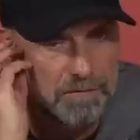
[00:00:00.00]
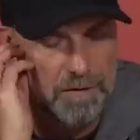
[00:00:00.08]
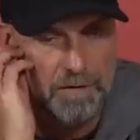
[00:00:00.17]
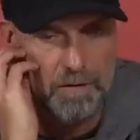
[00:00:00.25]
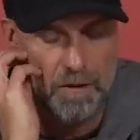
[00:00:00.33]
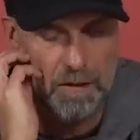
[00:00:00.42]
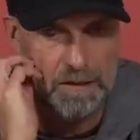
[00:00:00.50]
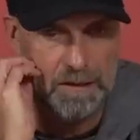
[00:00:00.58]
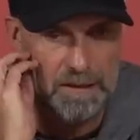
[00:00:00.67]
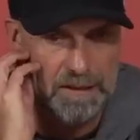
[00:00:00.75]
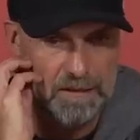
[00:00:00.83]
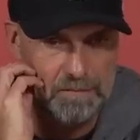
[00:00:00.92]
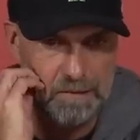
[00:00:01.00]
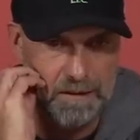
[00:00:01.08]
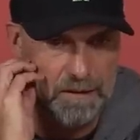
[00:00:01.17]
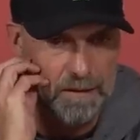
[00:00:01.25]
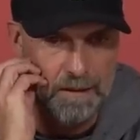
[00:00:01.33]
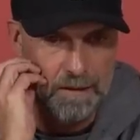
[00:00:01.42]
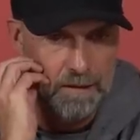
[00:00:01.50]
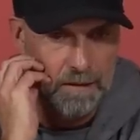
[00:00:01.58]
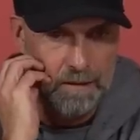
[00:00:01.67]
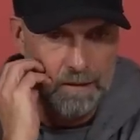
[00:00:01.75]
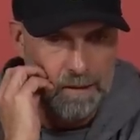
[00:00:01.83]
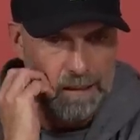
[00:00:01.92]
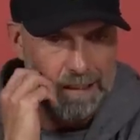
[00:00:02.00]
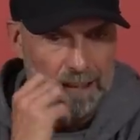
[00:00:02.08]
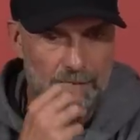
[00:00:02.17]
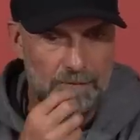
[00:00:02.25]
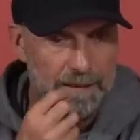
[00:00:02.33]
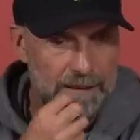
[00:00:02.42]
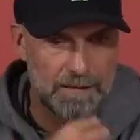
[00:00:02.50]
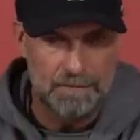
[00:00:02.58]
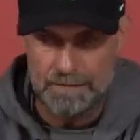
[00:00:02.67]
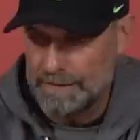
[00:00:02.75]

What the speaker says: With Curtis, with Harvey,